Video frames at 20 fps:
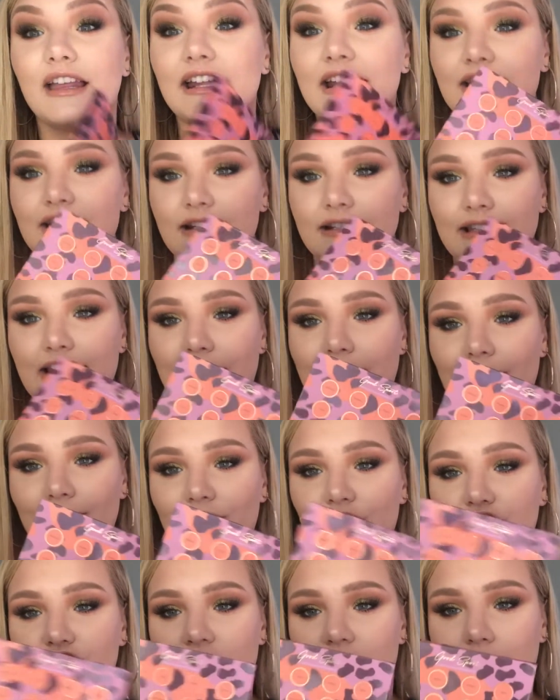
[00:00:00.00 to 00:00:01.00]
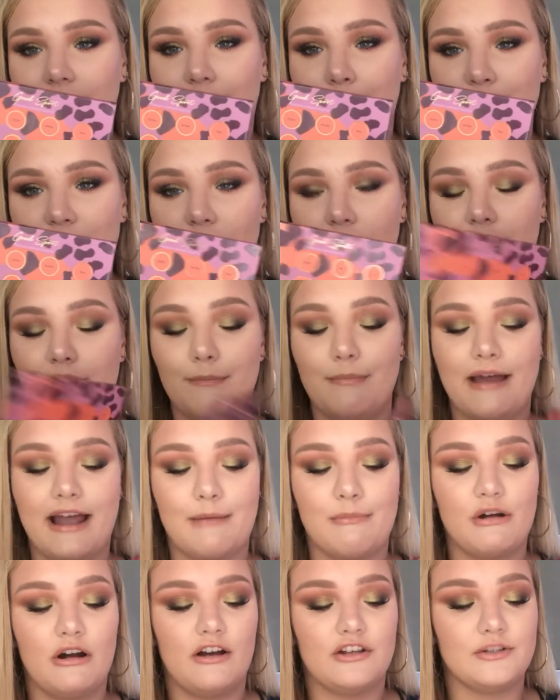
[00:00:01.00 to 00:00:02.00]
and it does have the shadow names on the
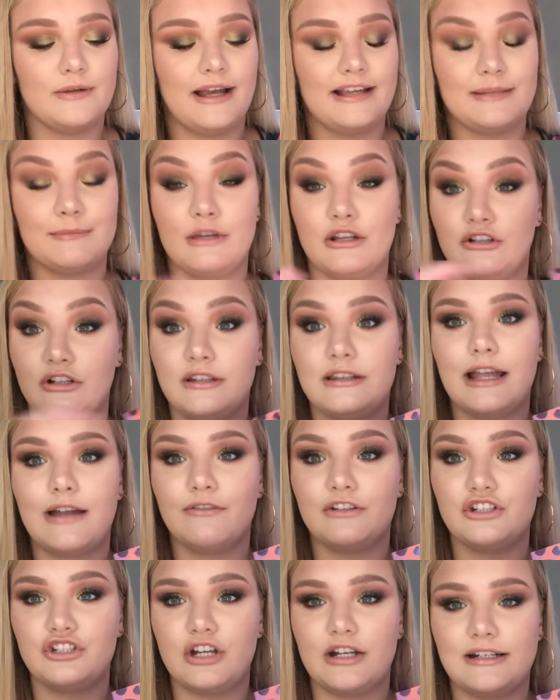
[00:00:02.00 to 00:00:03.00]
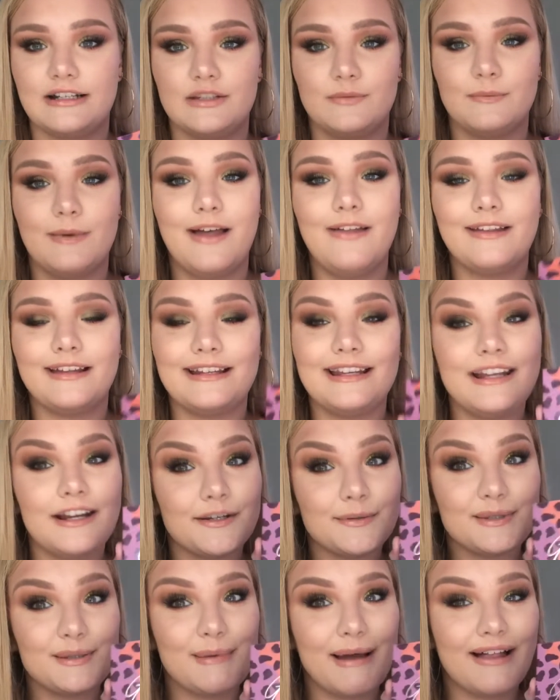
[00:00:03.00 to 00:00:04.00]
back, but also has them underneath every shade as well. And
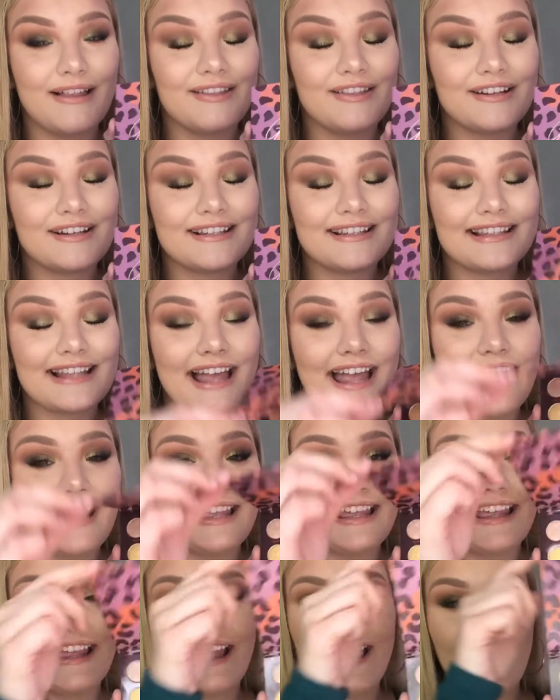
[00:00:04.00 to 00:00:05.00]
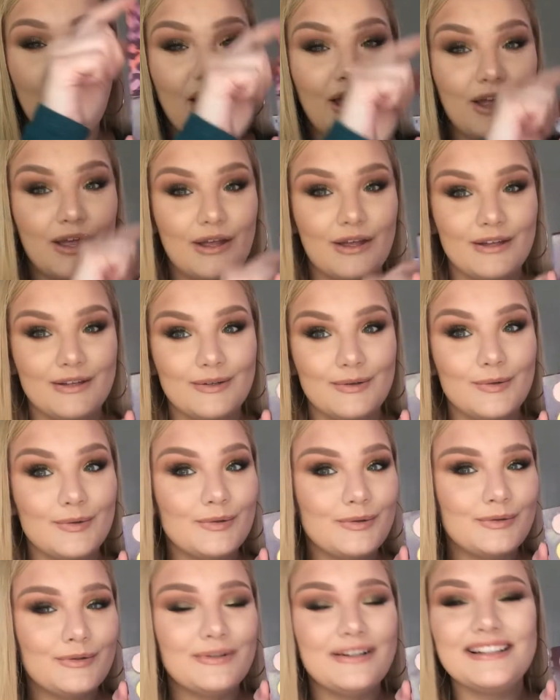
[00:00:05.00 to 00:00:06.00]
here's what it looks like.
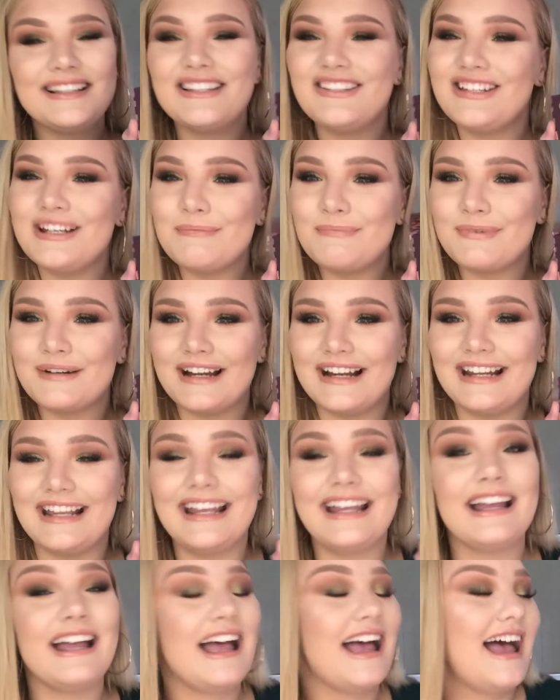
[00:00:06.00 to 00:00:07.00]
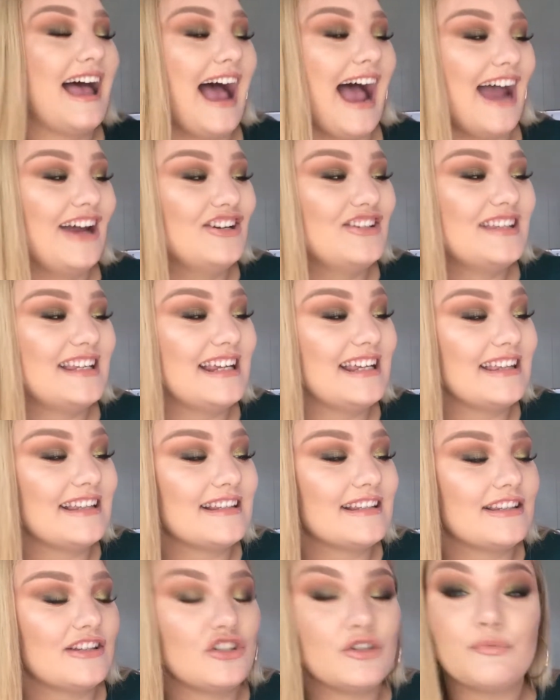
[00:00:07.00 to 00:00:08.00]
Ooh, isn't she pretty? I just think this
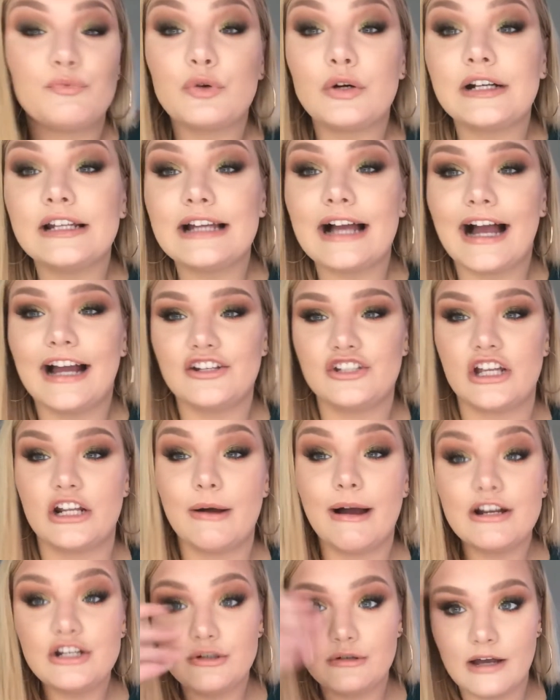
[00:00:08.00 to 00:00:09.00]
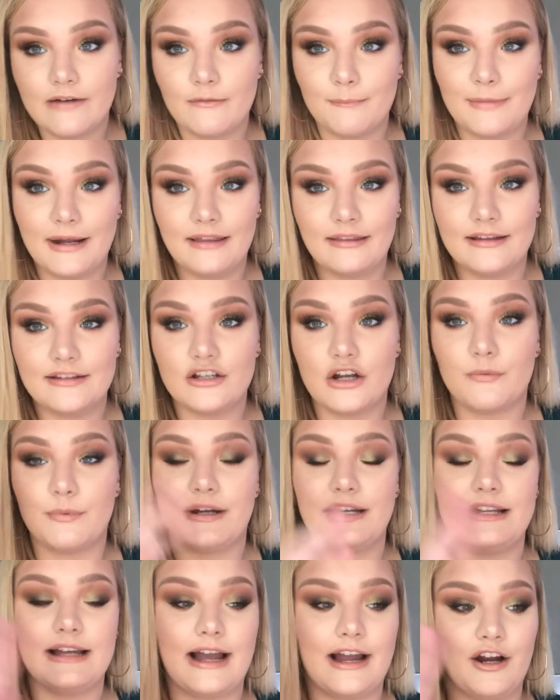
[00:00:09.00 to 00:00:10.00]
is such a pretty eyeshadow. I do have on my lids
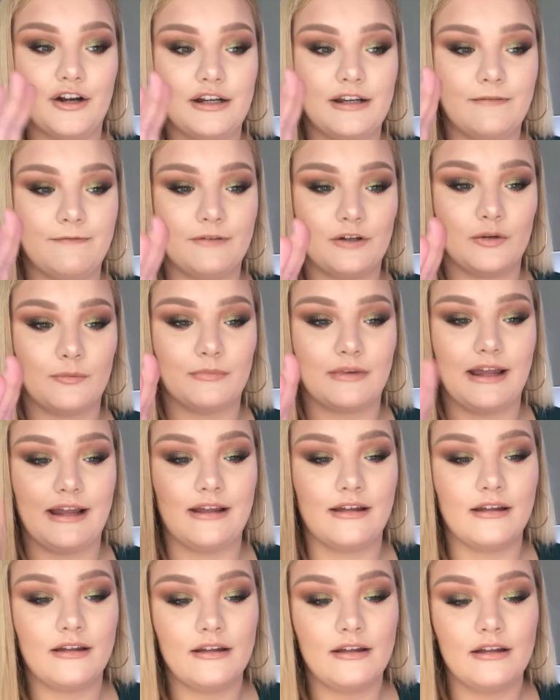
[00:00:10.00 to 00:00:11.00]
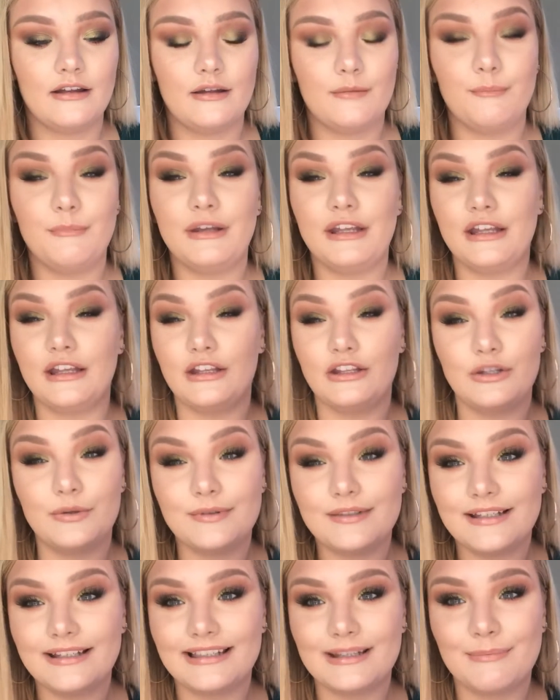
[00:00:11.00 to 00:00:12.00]
already. I already filmed like me
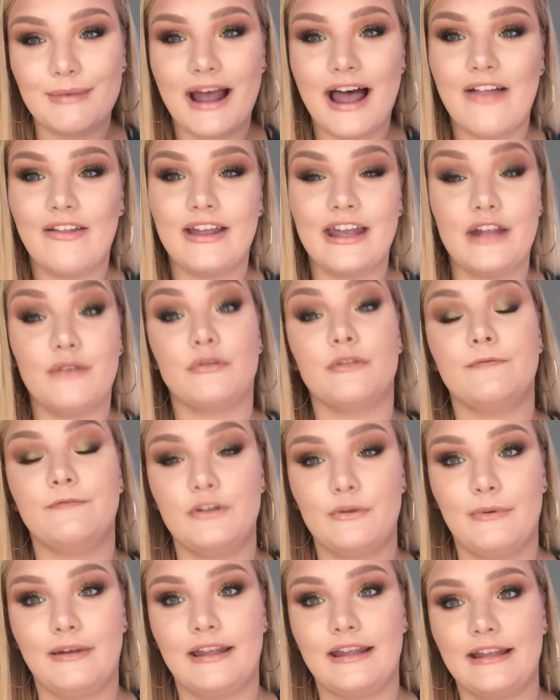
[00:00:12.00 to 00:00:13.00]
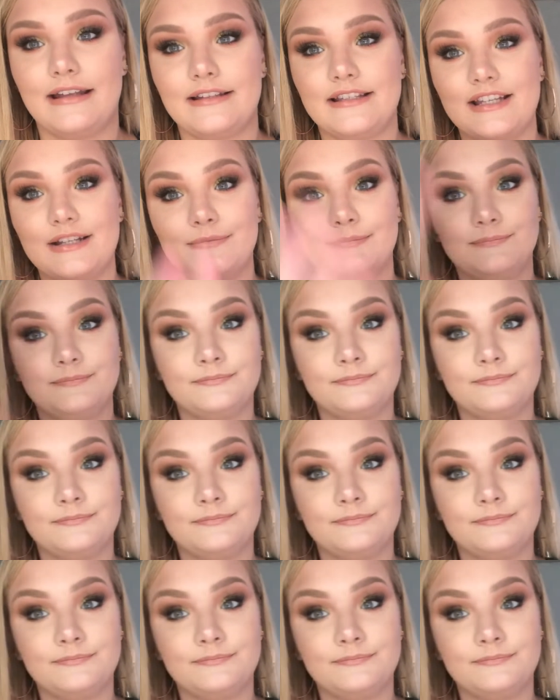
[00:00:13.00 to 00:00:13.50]
using the palette and reviewing it